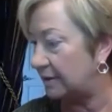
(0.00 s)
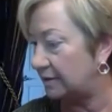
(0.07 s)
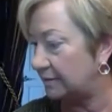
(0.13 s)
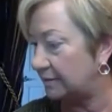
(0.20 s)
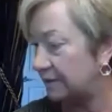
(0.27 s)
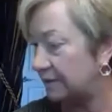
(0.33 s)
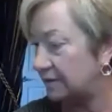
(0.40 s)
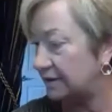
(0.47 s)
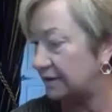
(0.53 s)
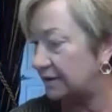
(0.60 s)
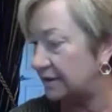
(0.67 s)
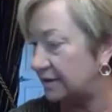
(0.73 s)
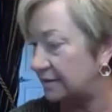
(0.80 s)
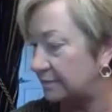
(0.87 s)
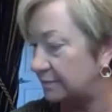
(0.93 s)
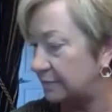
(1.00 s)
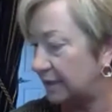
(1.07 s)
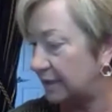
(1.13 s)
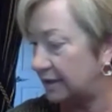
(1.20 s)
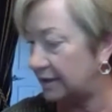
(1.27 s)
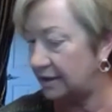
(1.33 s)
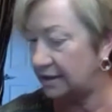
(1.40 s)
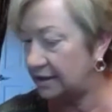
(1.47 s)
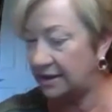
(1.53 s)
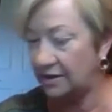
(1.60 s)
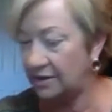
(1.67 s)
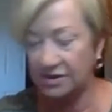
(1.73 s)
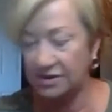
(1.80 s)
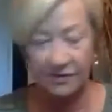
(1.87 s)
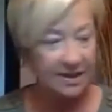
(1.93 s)
apparently didn't bring it in here,
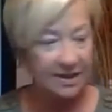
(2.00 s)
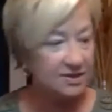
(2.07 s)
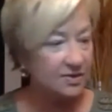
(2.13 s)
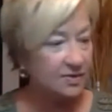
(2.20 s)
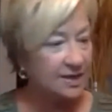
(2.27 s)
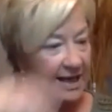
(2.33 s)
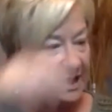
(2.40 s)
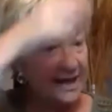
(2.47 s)
so that's okay.